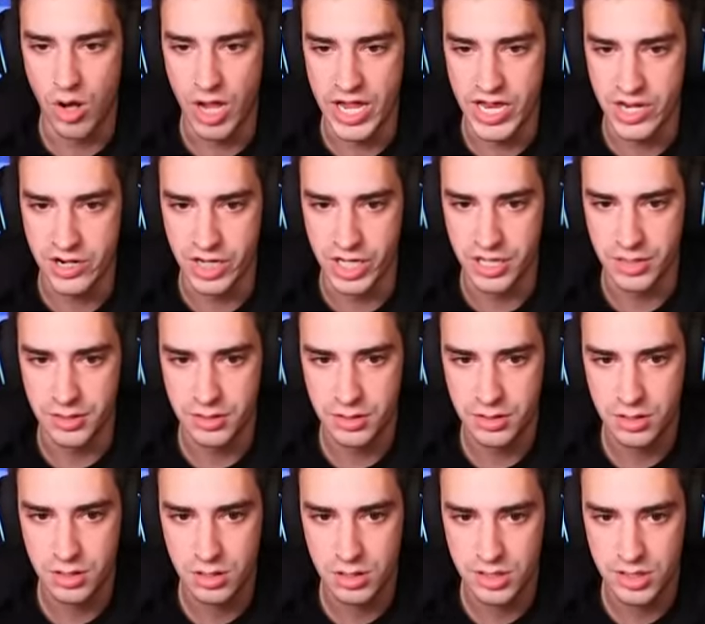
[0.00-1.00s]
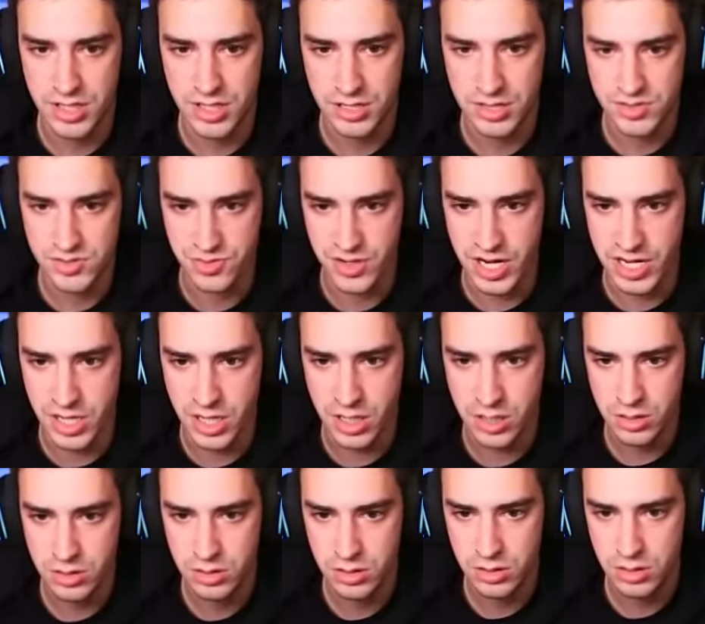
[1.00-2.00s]
Oh, I hear it. Is it right
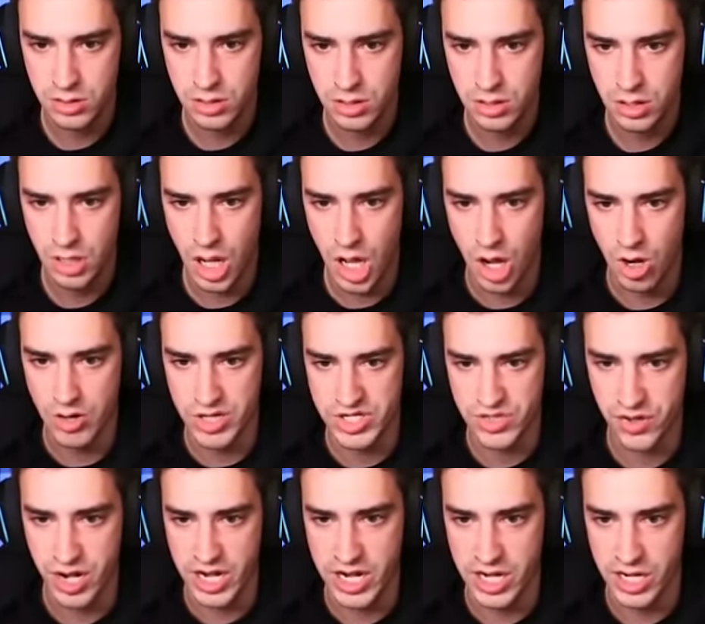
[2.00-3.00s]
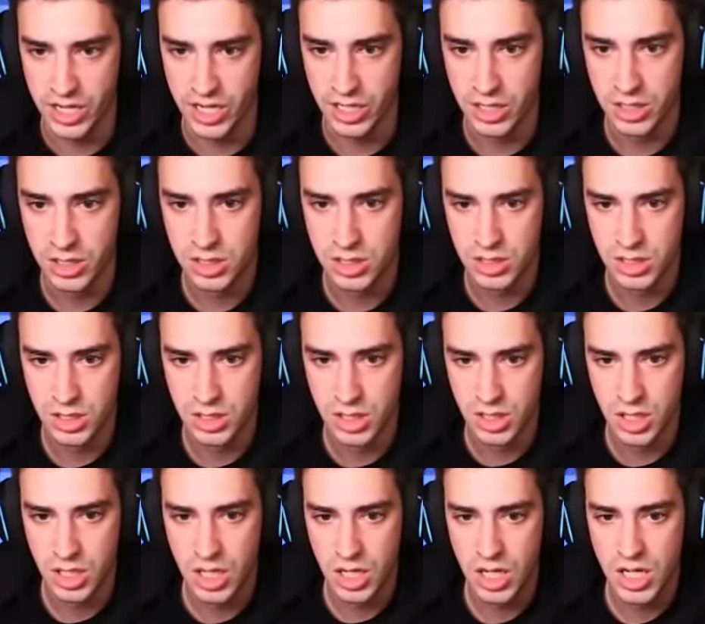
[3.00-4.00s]
here? Oh, it's right here.
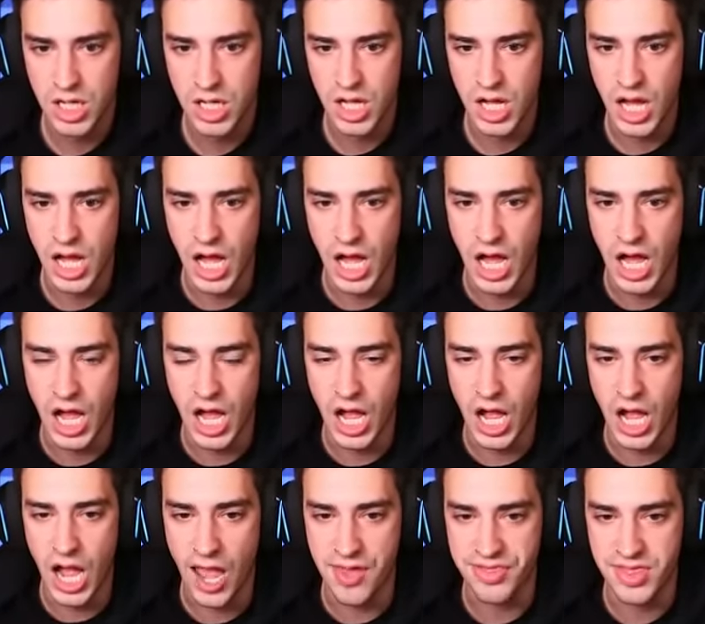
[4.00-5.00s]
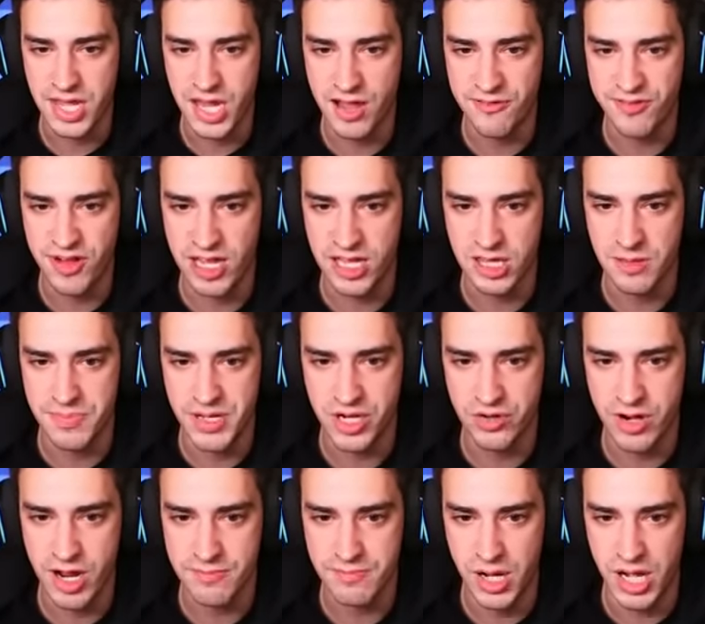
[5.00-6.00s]
I think I found the
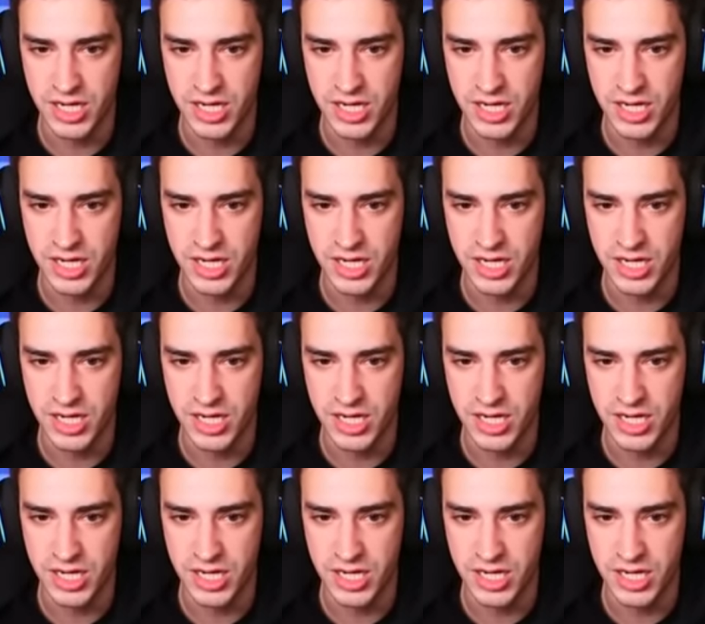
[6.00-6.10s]
big red